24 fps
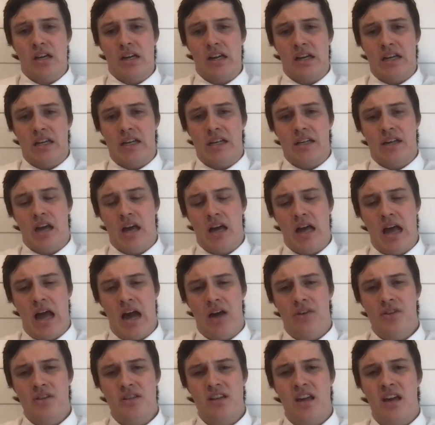And how
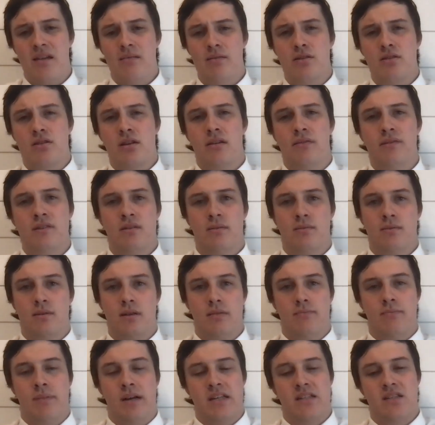this came to surface was
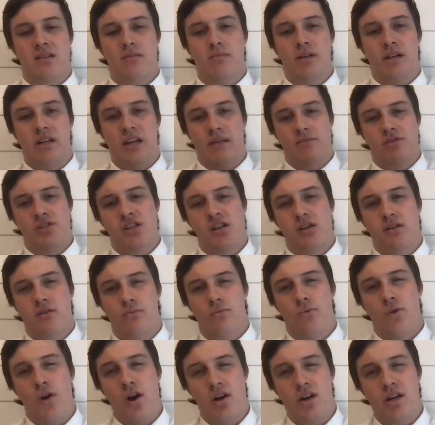by somebody named Sharon
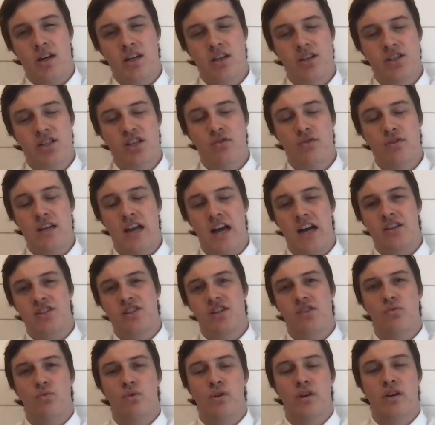Watkins. She was
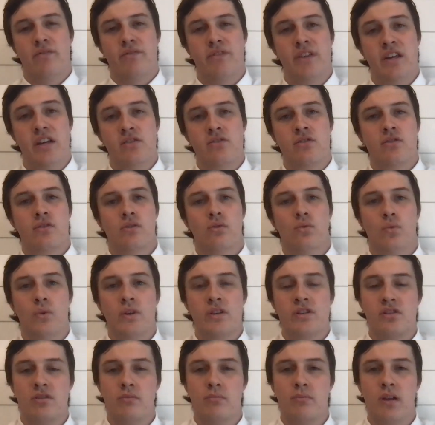actually one of the internal
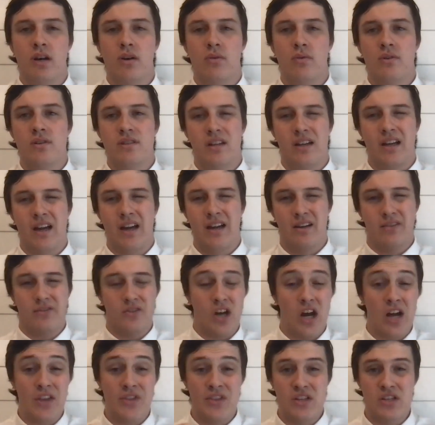whistleblowers that kind of
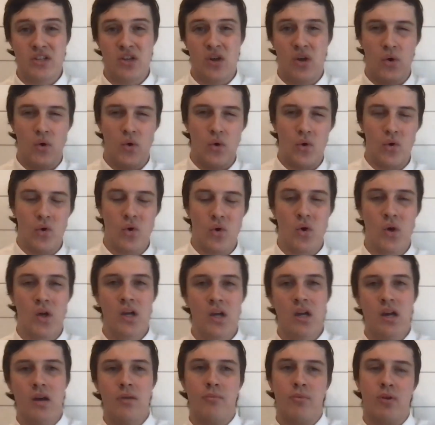got this whole
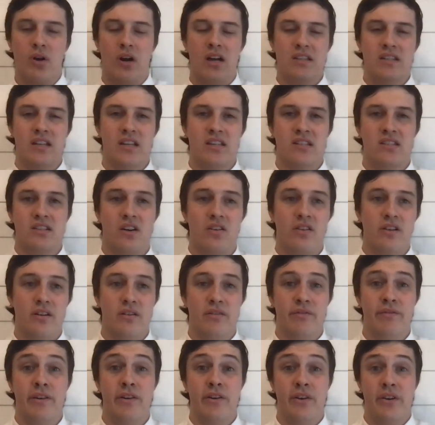process started of
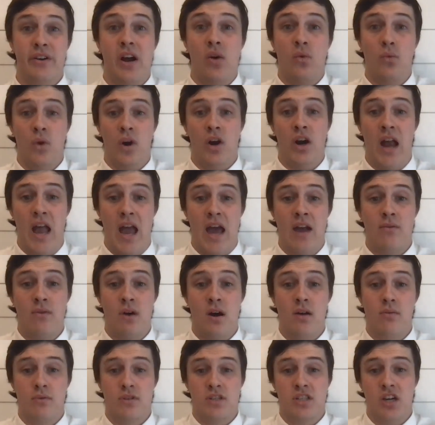figuring out where
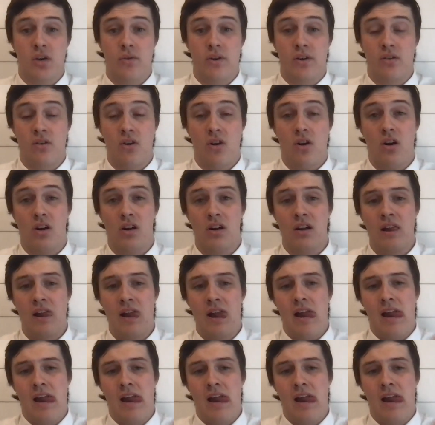Enron was going wrong.